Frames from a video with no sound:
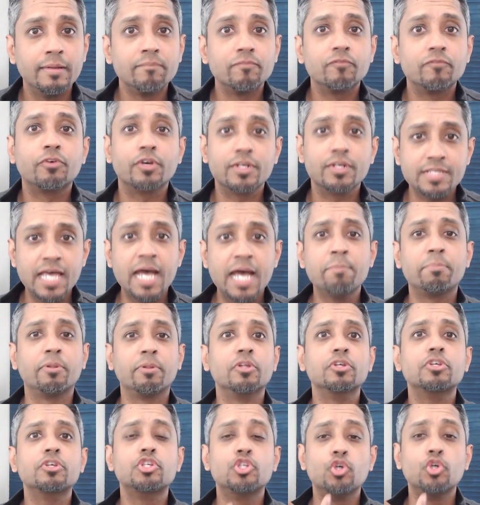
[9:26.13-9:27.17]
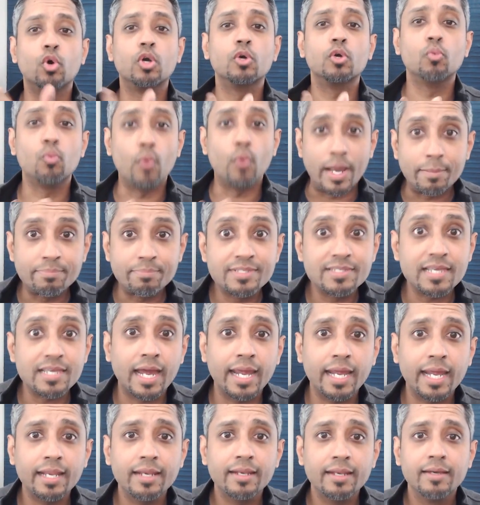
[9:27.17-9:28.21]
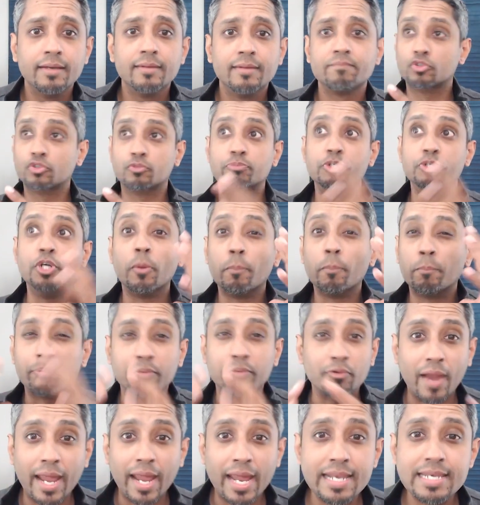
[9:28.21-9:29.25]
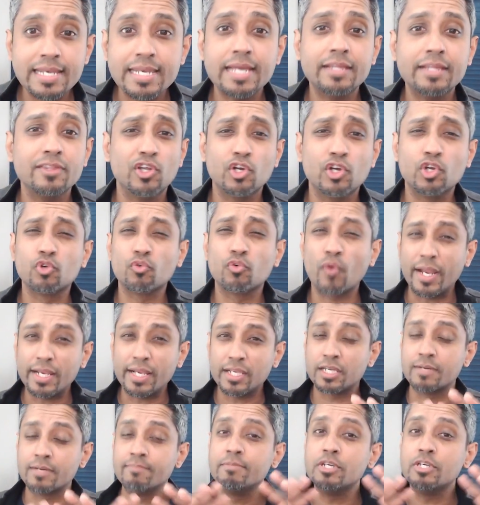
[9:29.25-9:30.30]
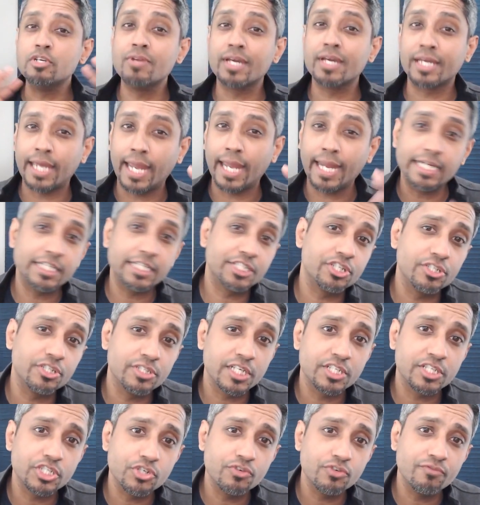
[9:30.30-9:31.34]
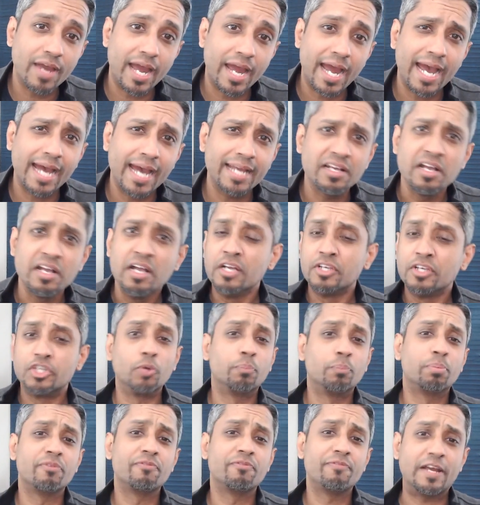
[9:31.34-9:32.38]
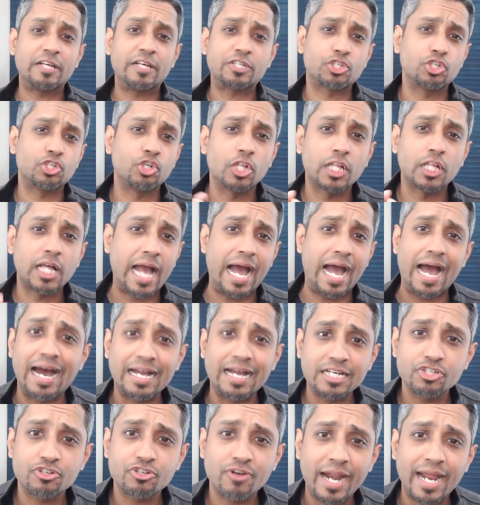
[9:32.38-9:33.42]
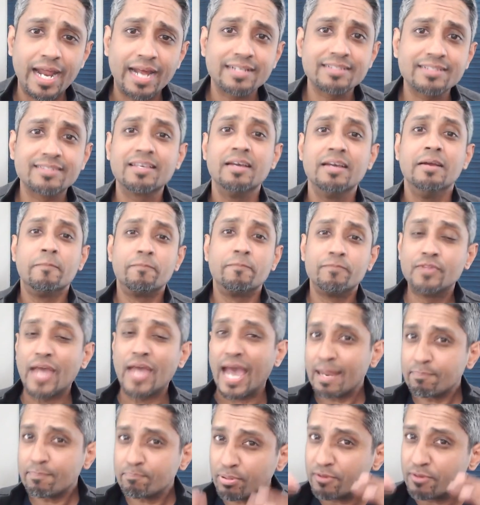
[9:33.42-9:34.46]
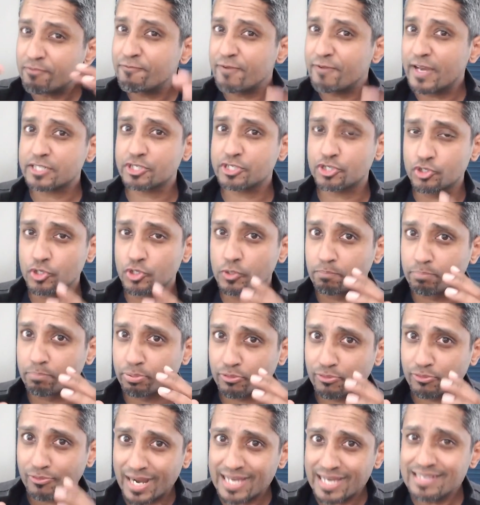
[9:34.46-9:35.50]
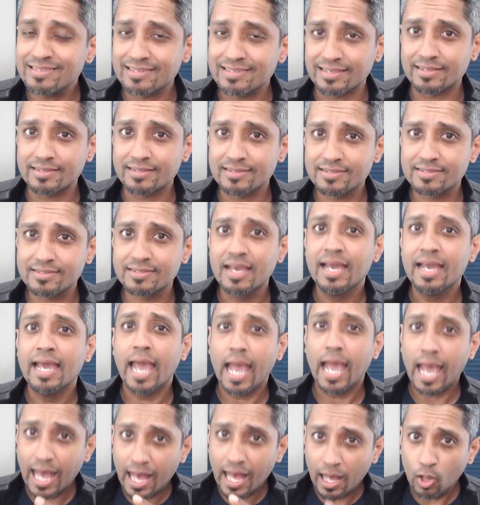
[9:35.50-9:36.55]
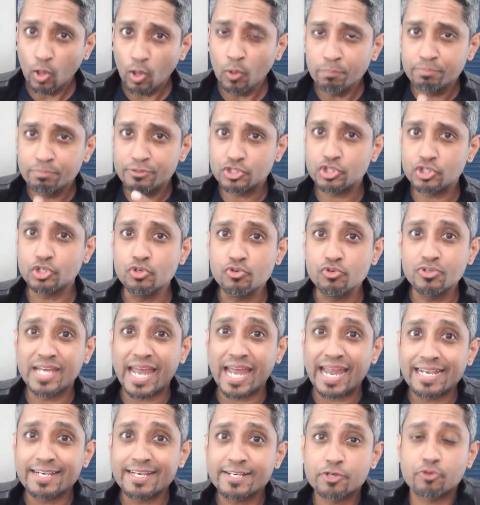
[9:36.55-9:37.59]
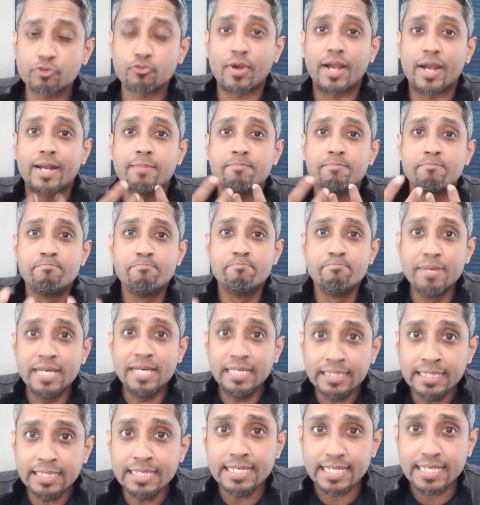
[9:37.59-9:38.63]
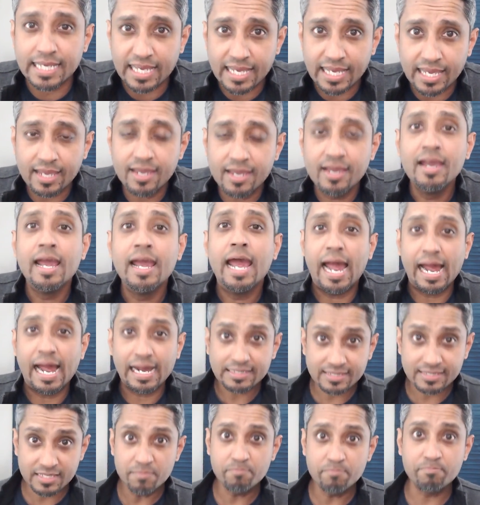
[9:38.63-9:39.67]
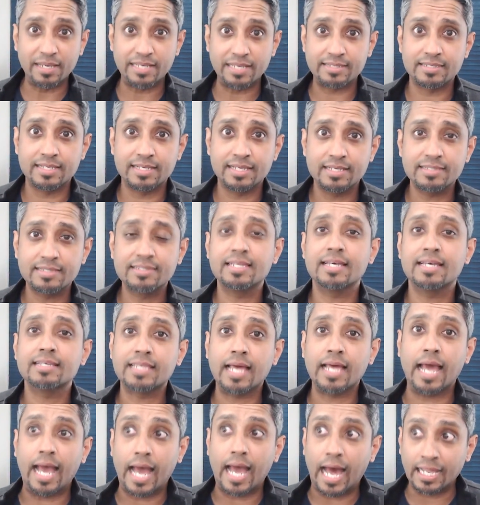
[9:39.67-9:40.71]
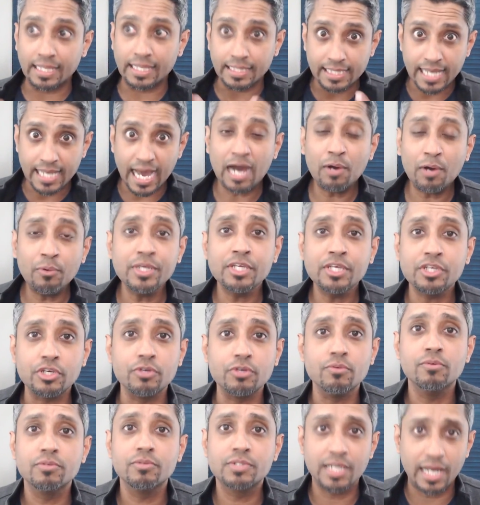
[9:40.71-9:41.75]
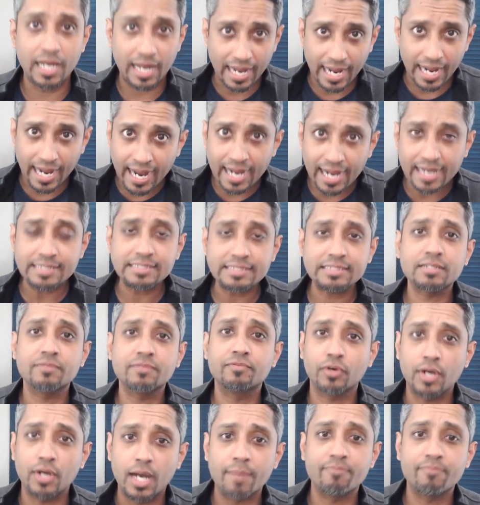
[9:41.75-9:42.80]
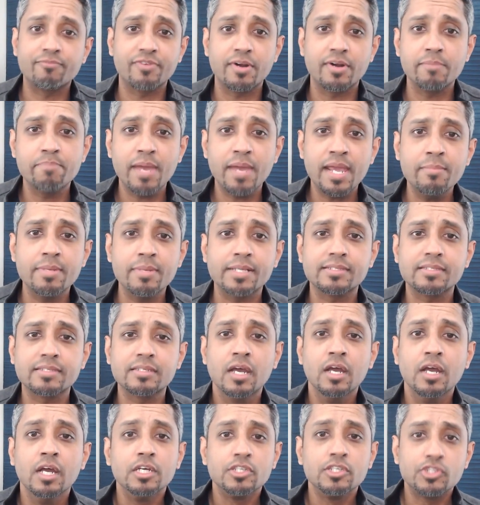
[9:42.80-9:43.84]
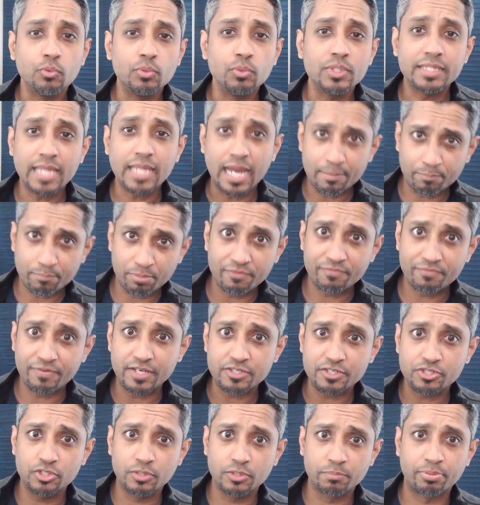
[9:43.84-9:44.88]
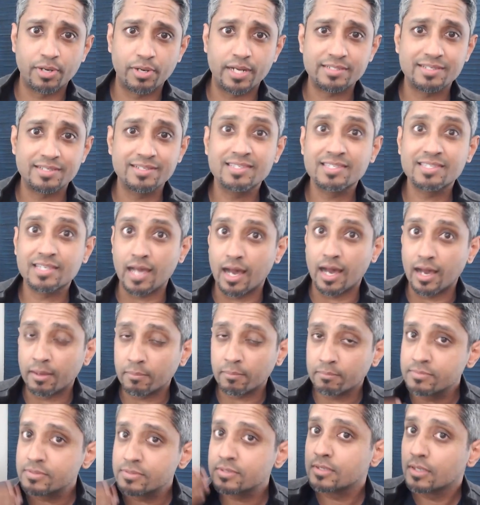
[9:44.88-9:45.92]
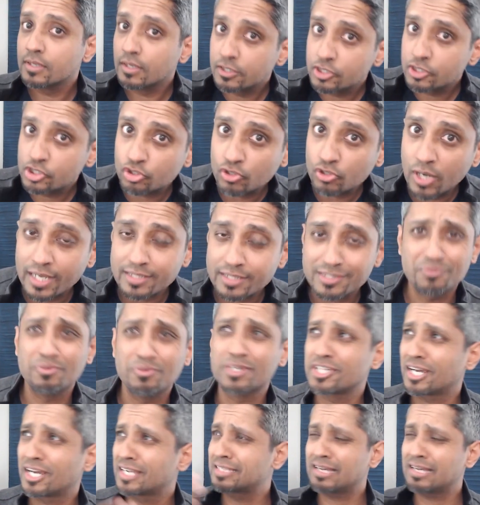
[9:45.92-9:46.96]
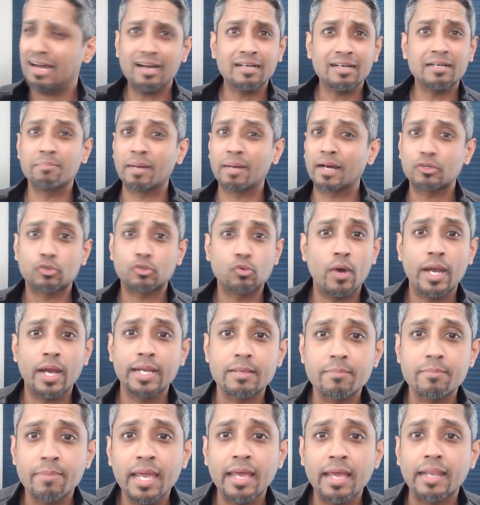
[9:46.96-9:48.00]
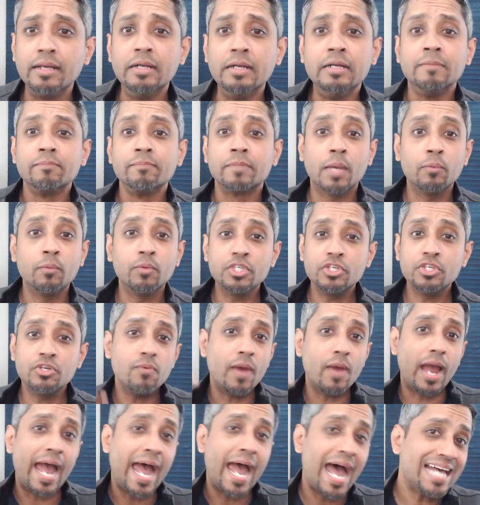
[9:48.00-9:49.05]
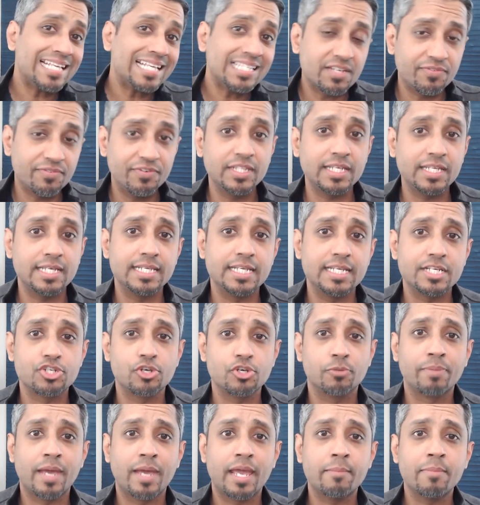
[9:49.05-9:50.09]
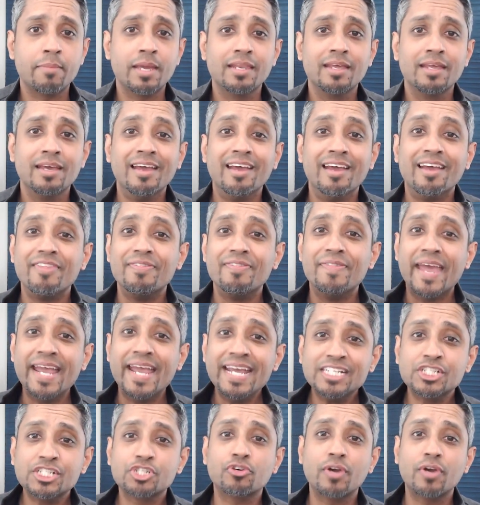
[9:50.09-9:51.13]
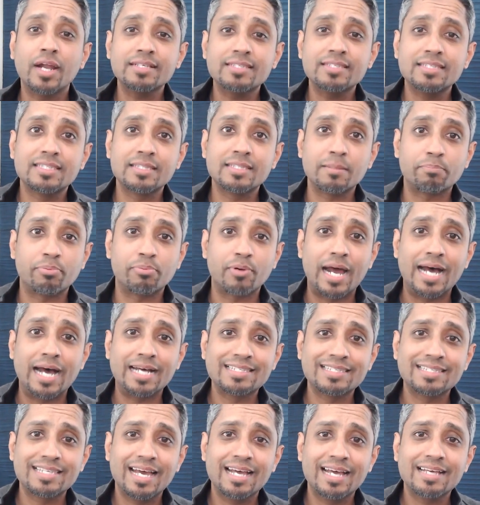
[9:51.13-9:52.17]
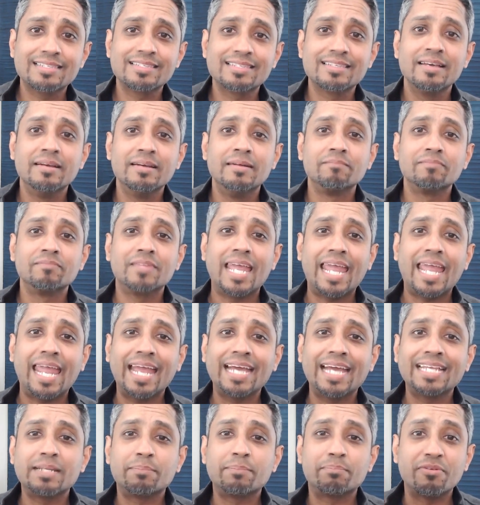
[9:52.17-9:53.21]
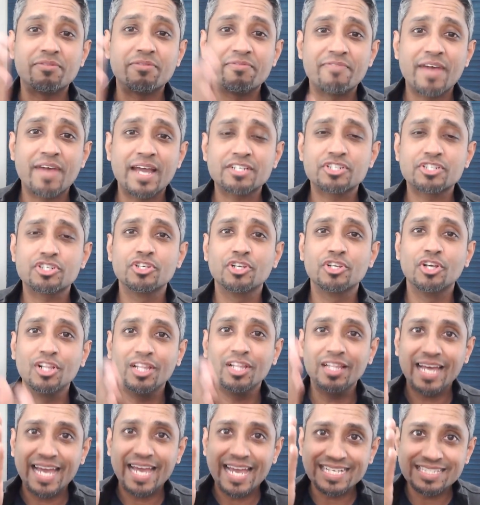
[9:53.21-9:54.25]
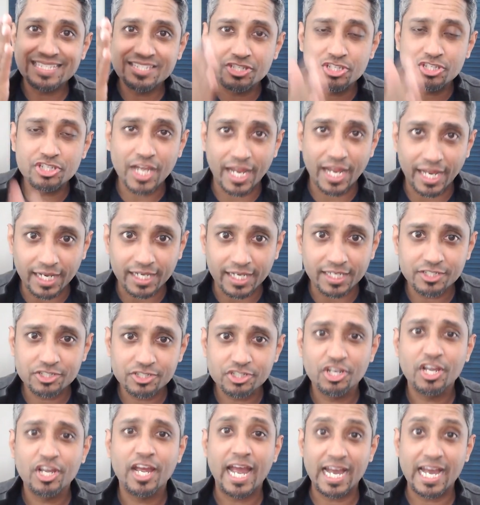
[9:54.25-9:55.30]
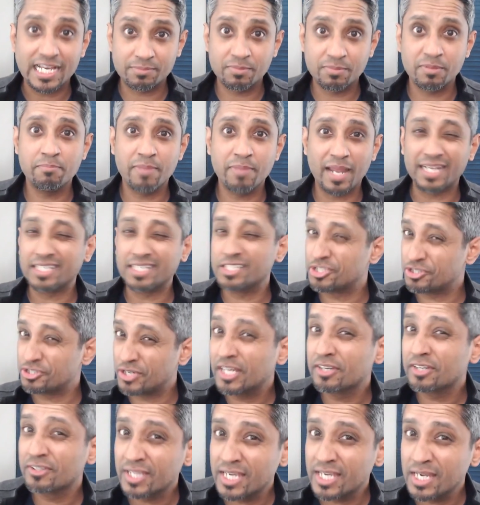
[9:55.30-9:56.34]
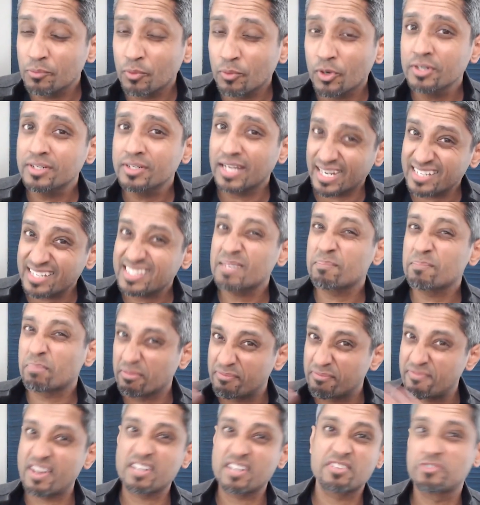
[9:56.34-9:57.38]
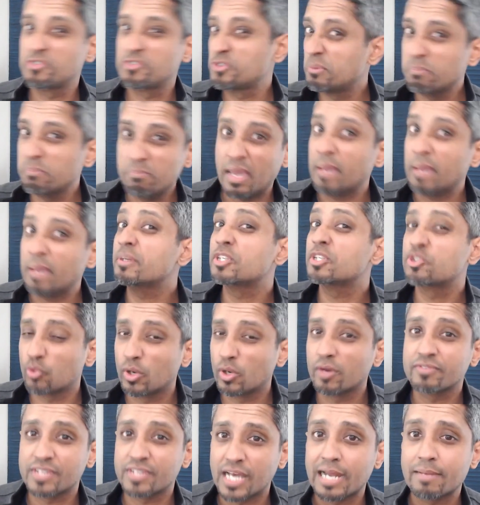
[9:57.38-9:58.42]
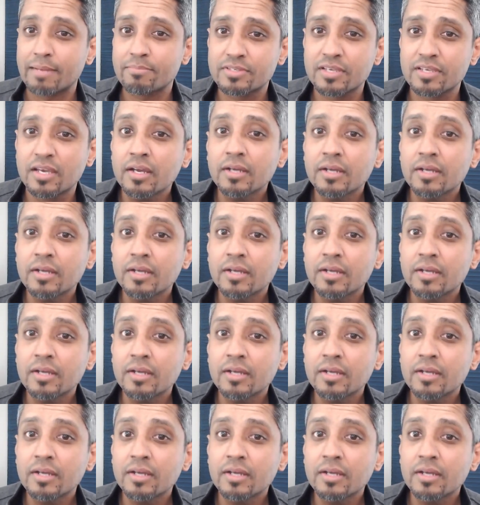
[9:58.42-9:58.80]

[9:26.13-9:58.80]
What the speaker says: For example, your website, your branding, the great communication that you've had, your professional contracts, that professional presence helps you gain credibility as a business, thus allowing you to ask for upfront payments. So with that professional presence comes trust, which I talk about quite a bit. And when you ask for the initial payment, they trust the process and a professional exchange has been made. Did you hear the key word? I said professional maybe 12 times.